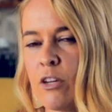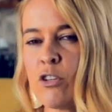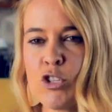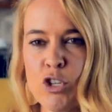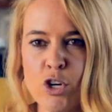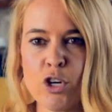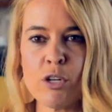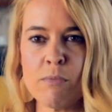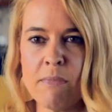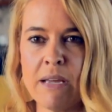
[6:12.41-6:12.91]

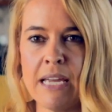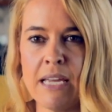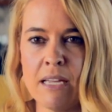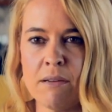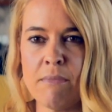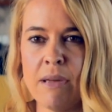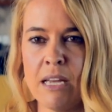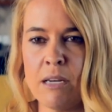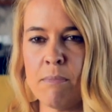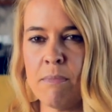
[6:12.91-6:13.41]
assured me
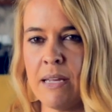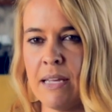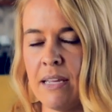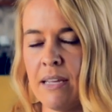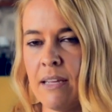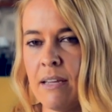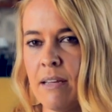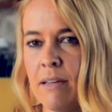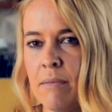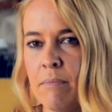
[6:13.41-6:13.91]
and made
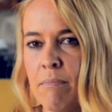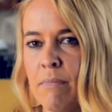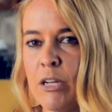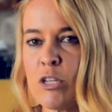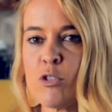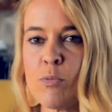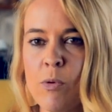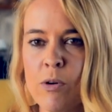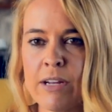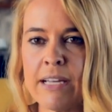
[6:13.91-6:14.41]
me
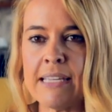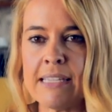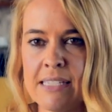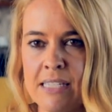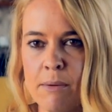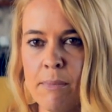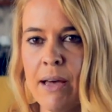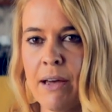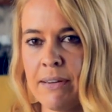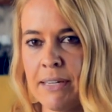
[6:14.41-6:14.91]
much more
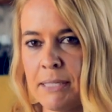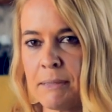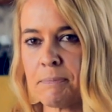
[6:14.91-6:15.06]
easy about